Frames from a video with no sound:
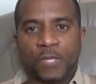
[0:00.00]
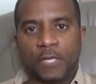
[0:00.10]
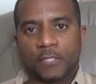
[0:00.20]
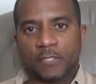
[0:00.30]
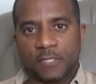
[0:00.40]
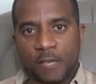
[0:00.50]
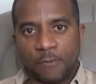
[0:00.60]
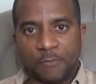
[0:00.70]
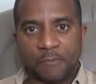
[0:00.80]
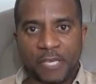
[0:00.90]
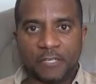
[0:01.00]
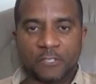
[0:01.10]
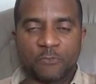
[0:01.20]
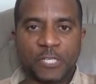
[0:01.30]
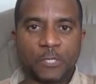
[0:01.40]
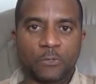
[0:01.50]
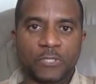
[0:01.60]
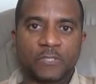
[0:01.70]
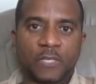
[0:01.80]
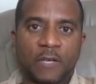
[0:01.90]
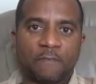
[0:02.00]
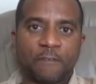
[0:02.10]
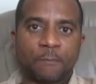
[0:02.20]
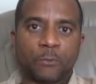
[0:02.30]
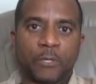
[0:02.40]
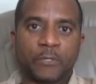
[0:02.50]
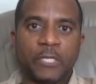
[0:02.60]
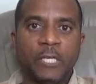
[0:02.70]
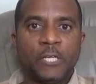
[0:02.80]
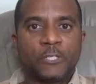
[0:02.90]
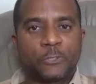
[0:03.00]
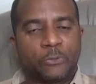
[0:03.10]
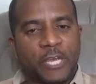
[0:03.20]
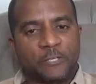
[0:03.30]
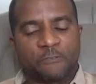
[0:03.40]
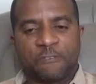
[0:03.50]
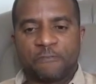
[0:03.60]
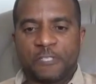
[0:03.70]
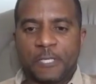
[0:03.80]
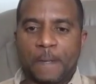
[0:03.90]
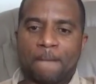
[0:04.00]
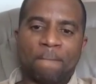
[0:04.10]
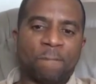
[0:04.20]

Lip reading: and at the time of me making this video, it's February 2015.